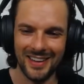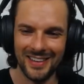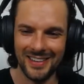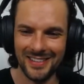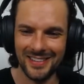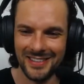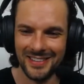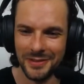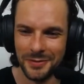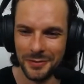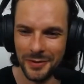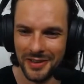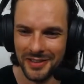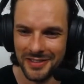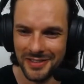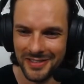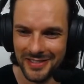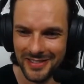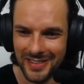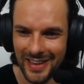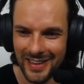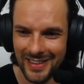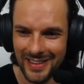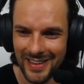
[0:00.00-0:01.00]
Just wanted to
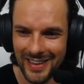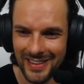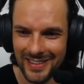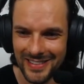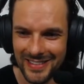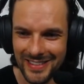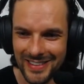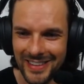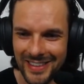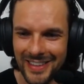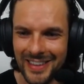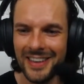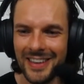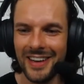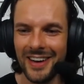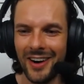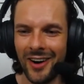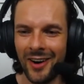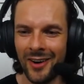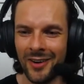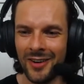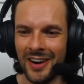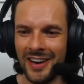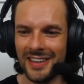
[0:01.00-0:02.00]
say that.
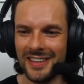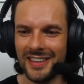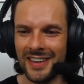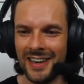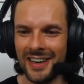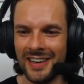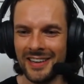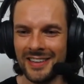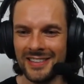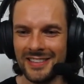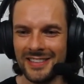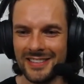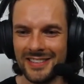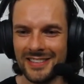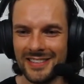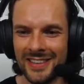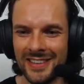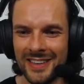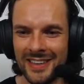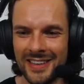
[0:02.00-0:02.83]
All right, guys,